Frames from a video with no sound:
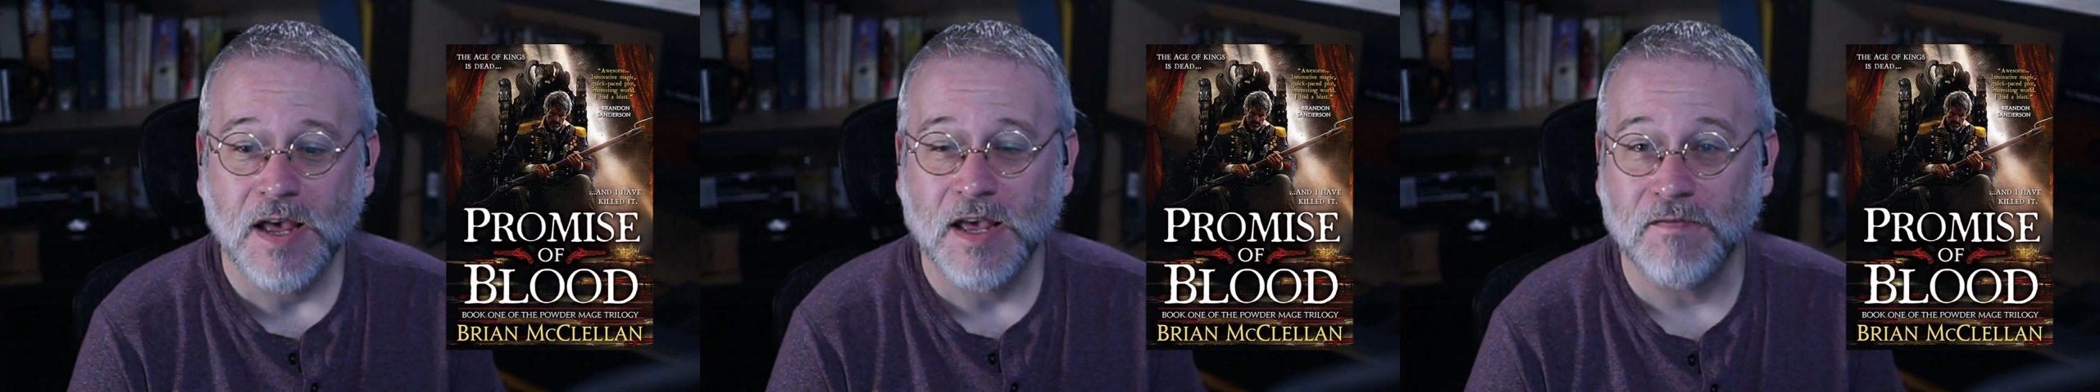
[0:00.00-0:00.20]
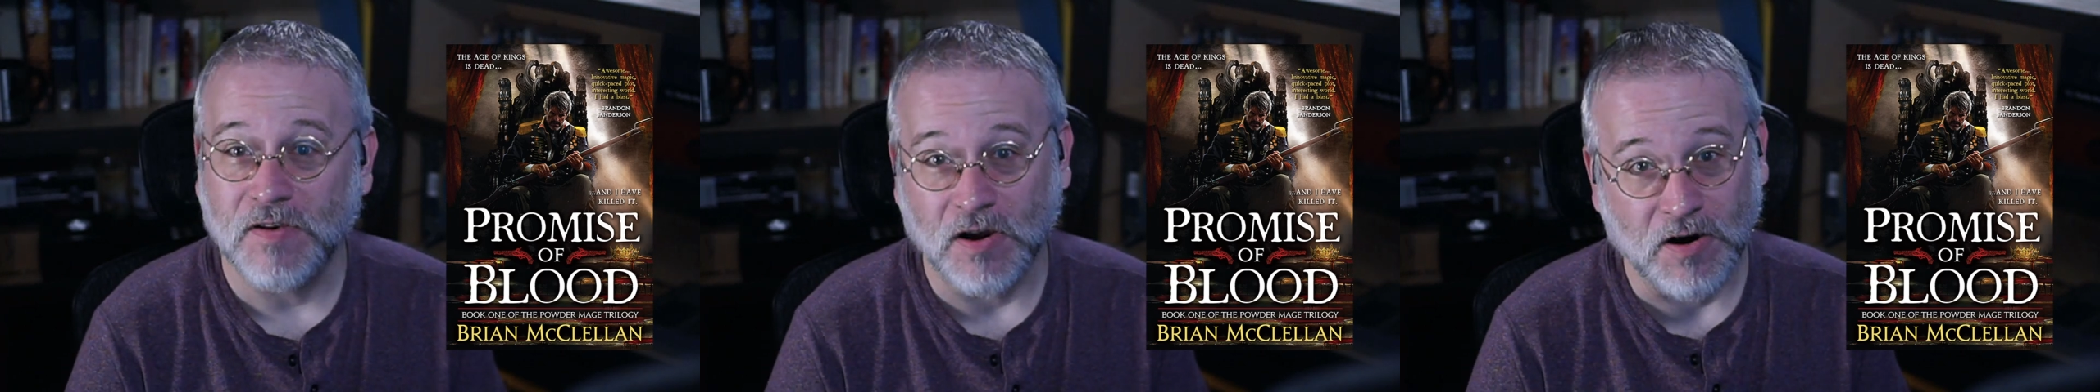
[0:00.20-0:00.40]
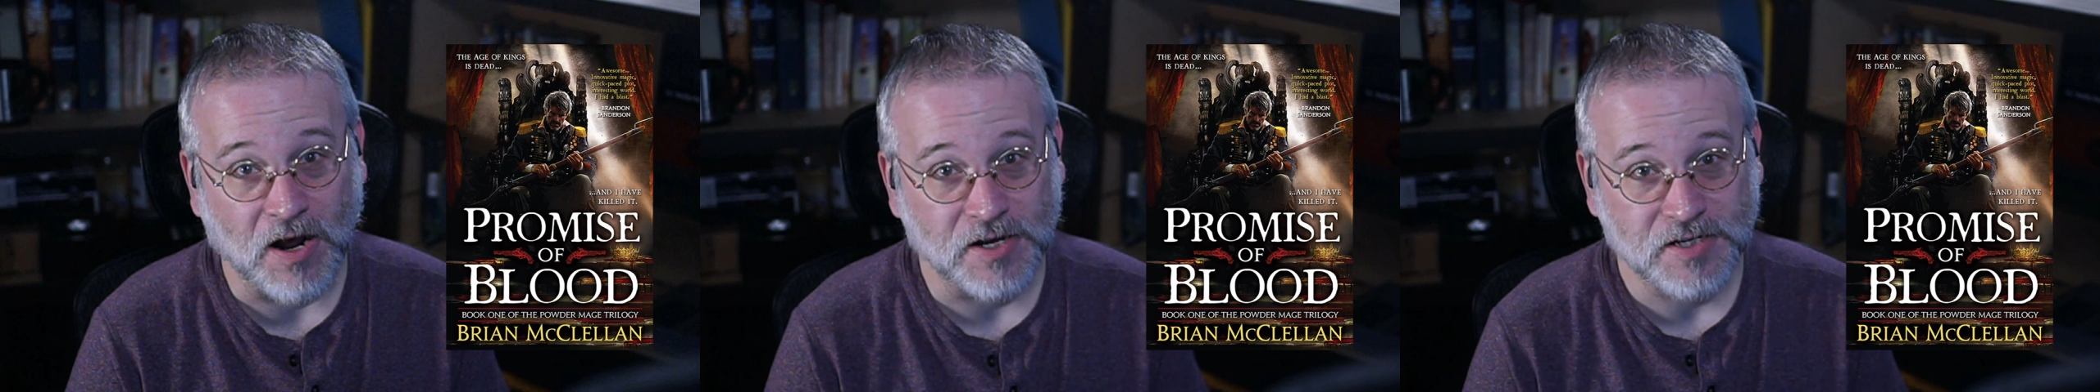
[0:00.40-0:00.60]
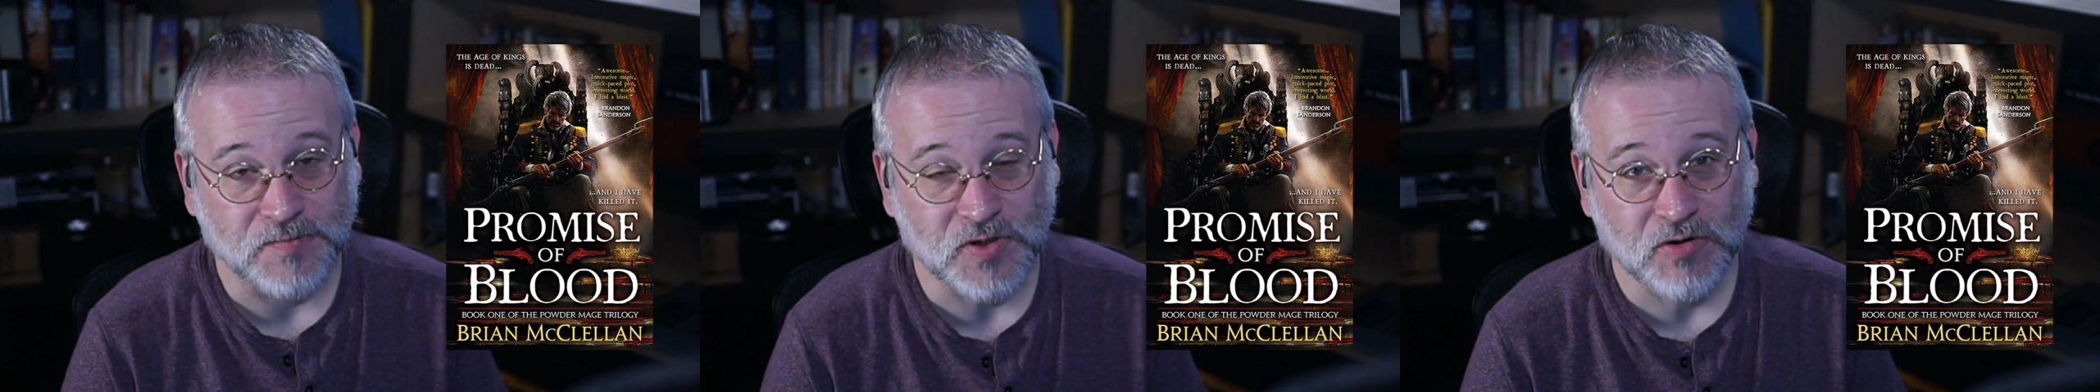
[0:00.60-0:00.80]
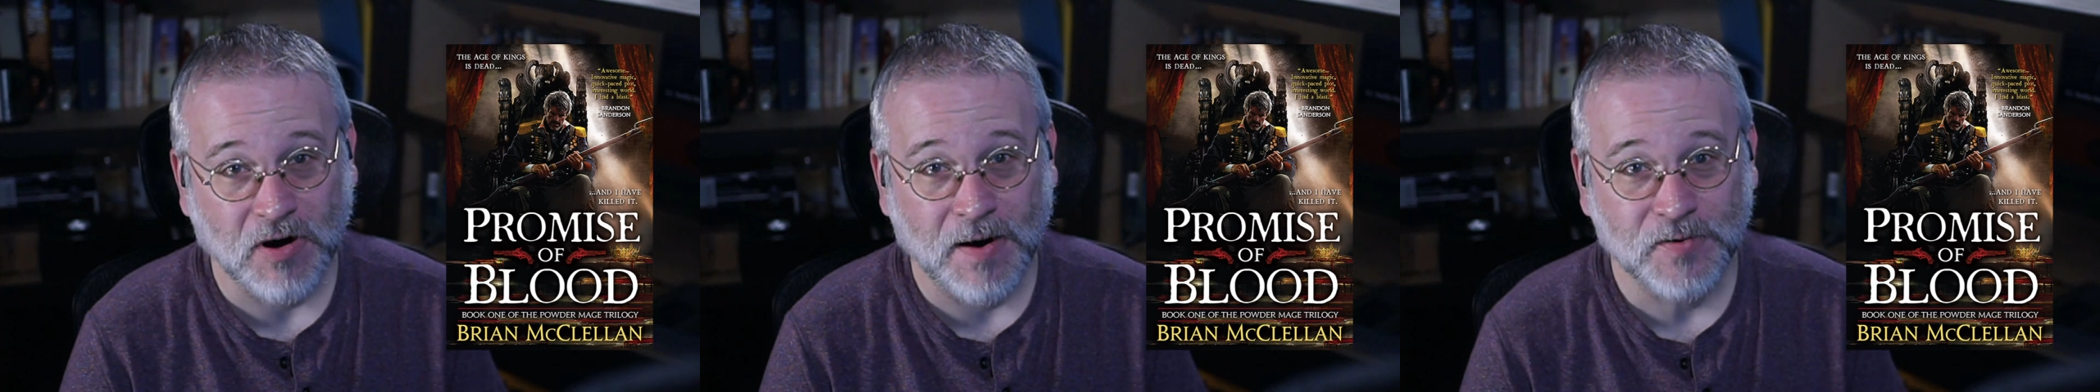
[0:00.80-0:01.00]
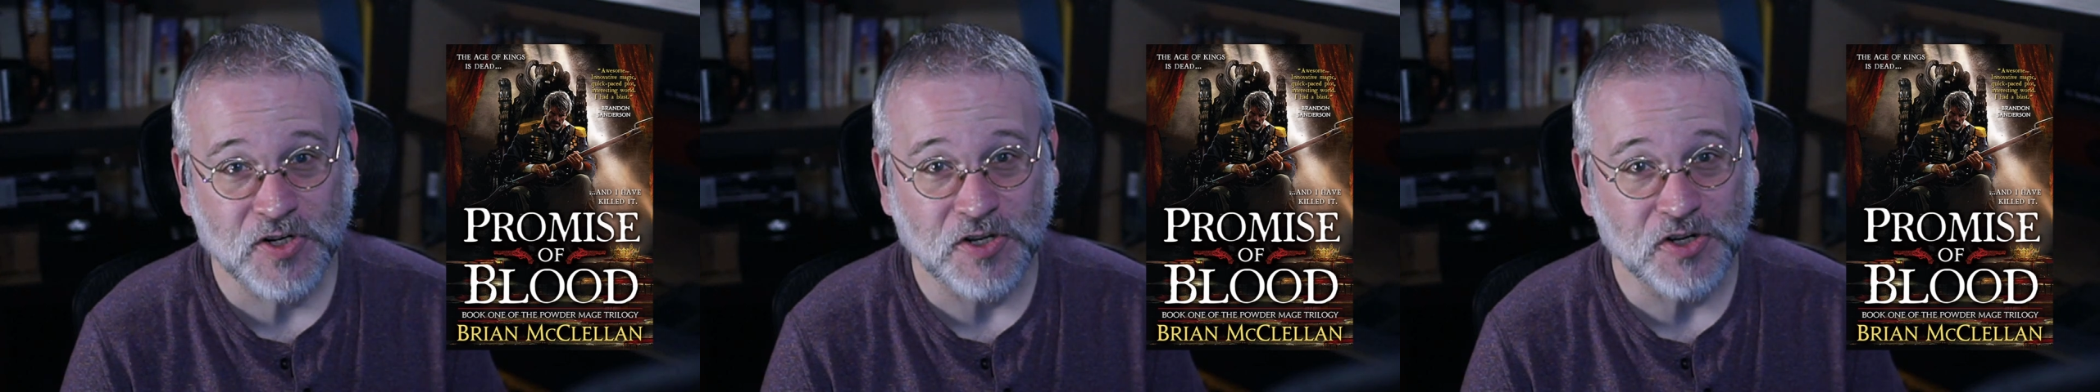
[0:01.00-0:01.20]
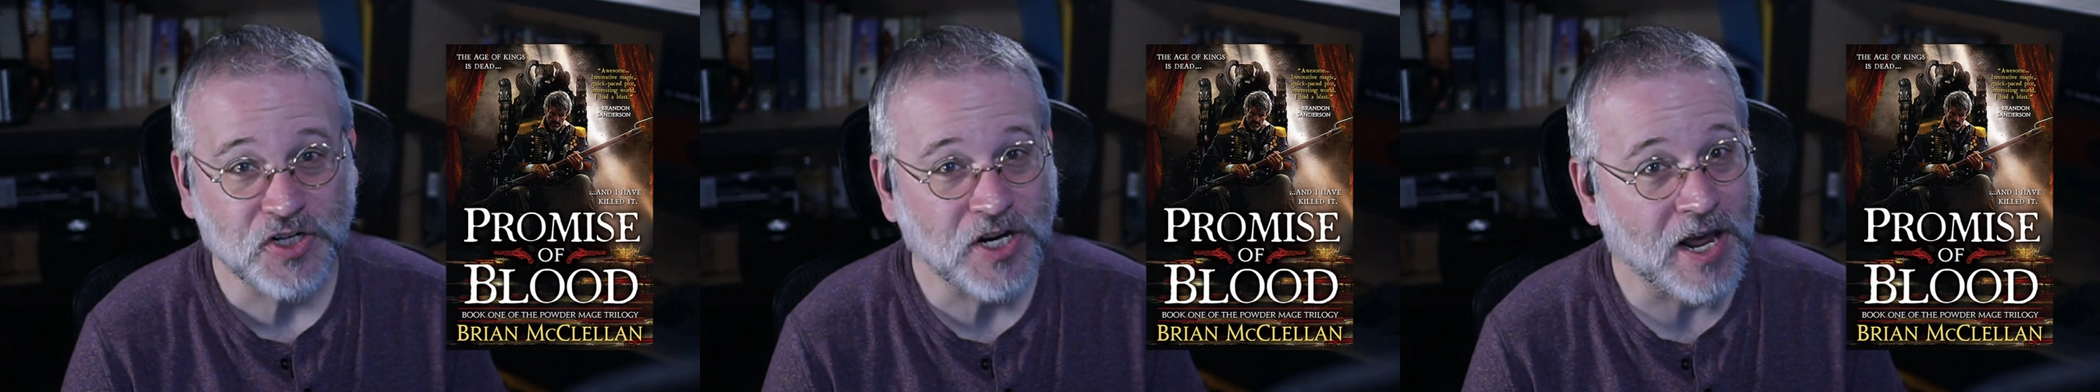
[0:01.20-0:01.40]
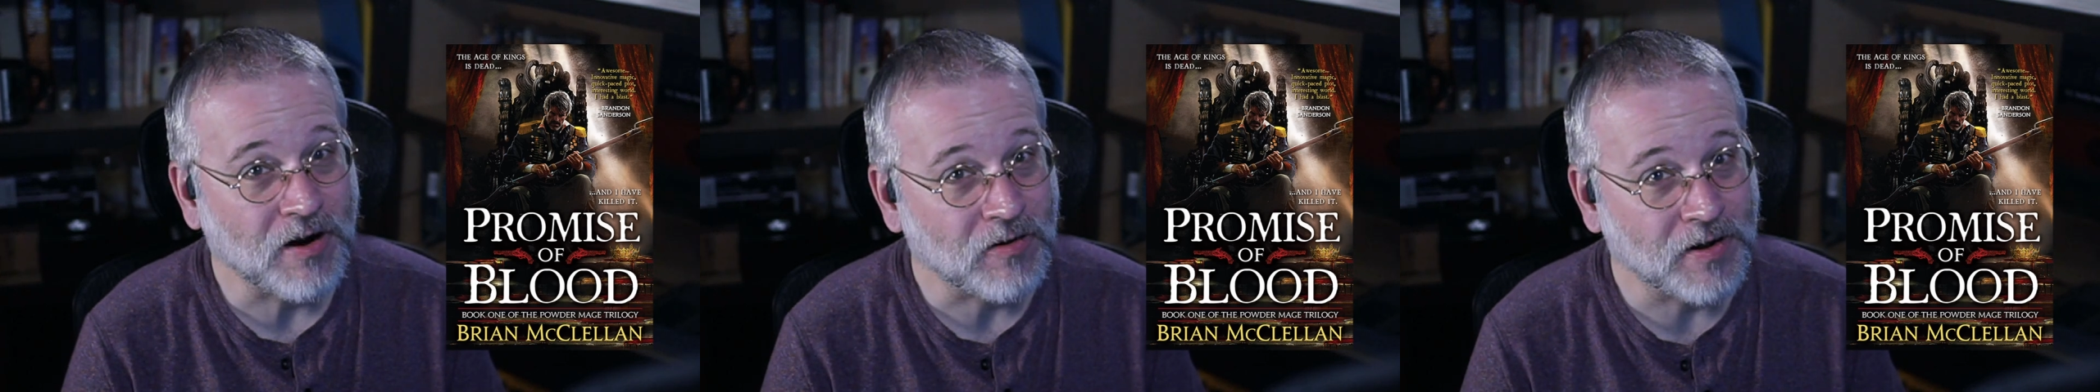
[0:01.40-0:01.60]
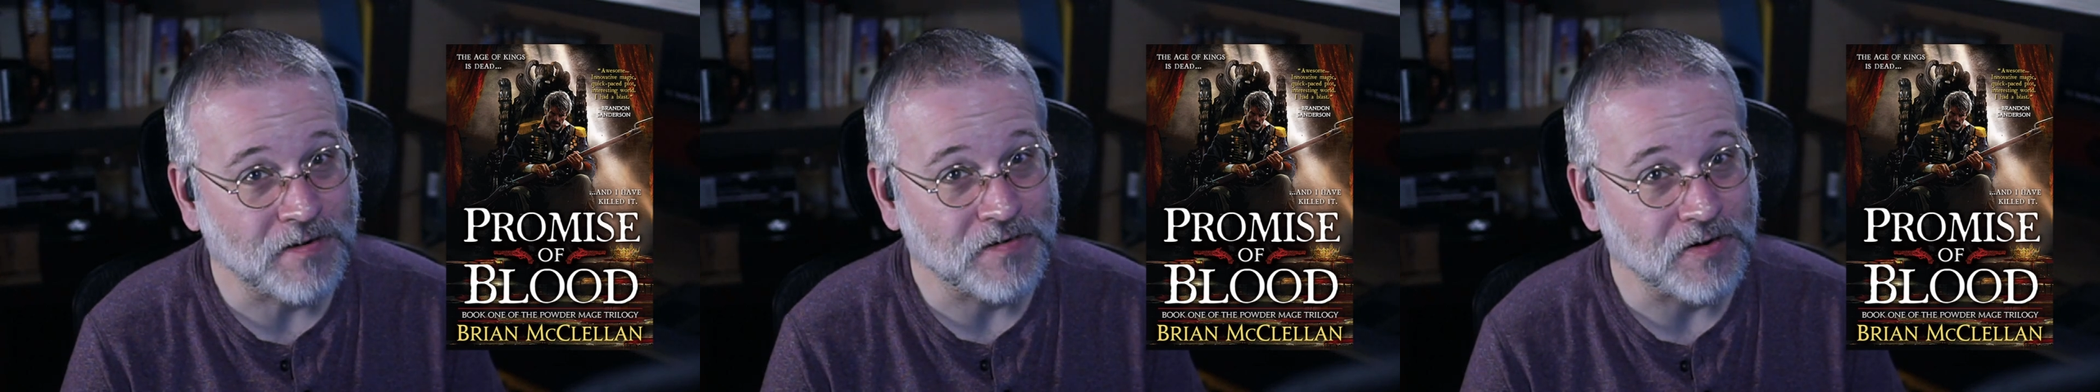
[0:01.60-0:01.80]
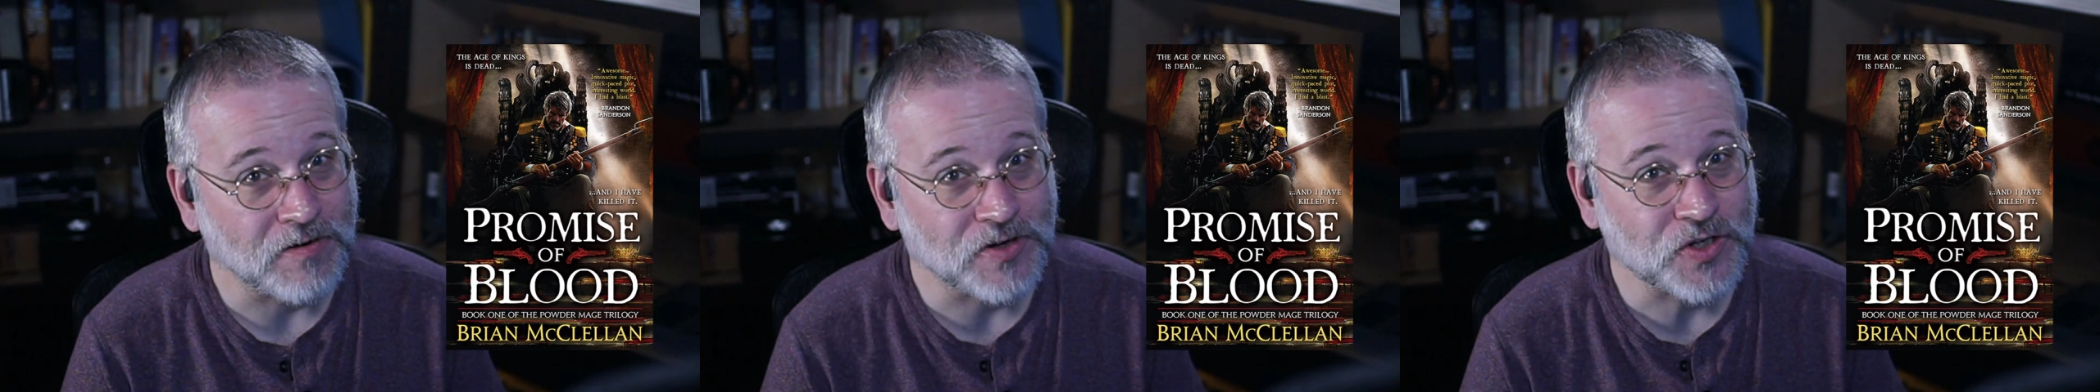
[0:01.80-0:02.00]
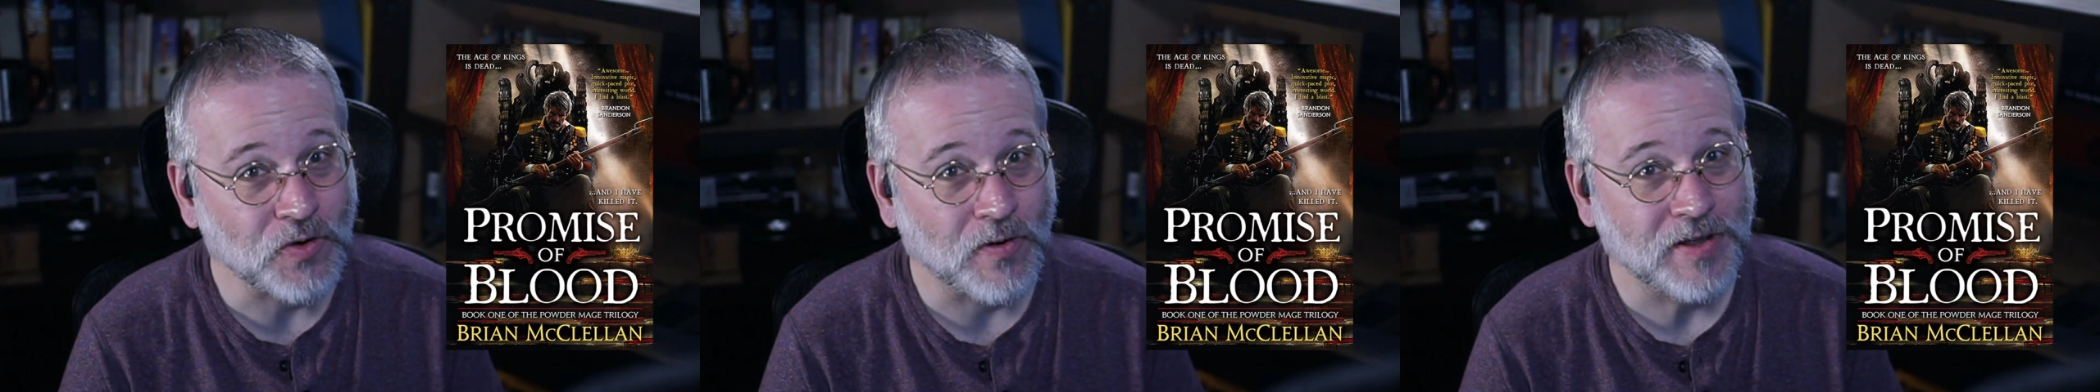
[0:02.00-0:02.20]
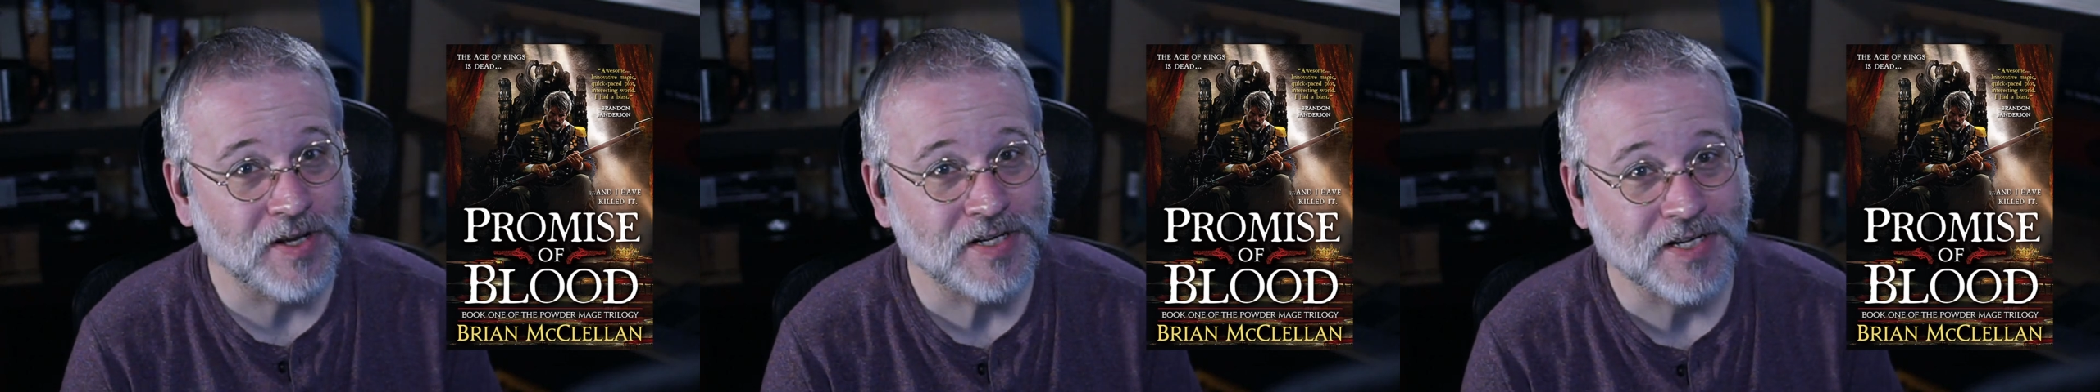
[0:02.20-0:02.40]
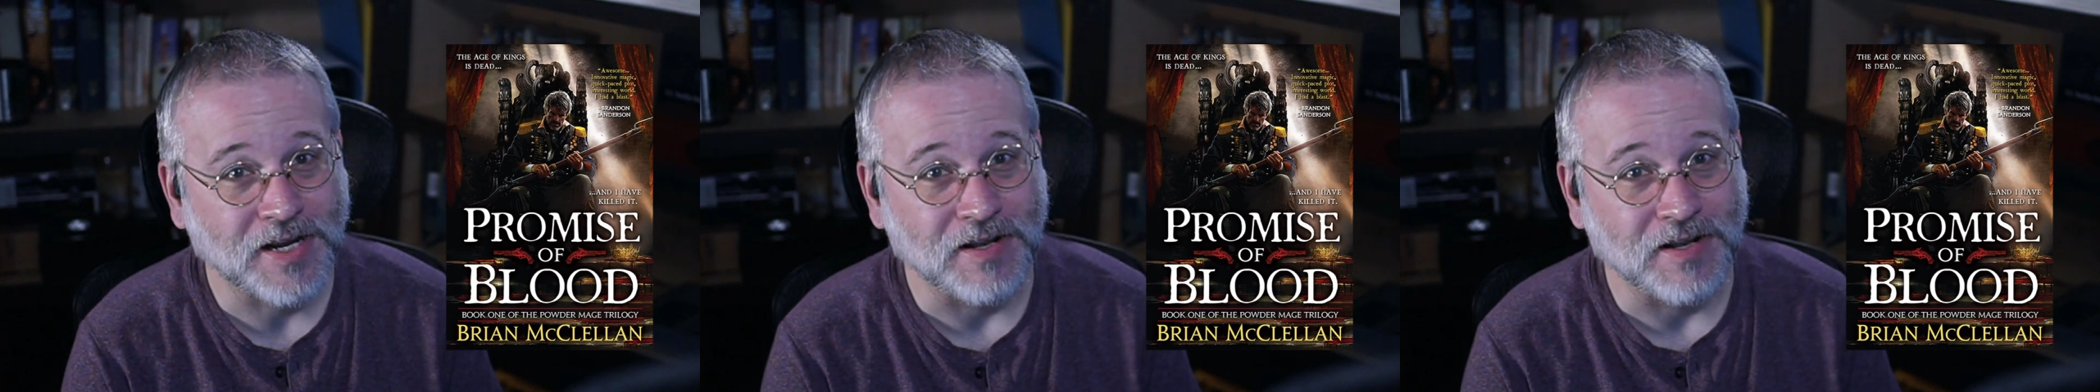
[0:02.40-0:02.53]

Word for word: If you're not a subscriber to the channel and you're enjoying this,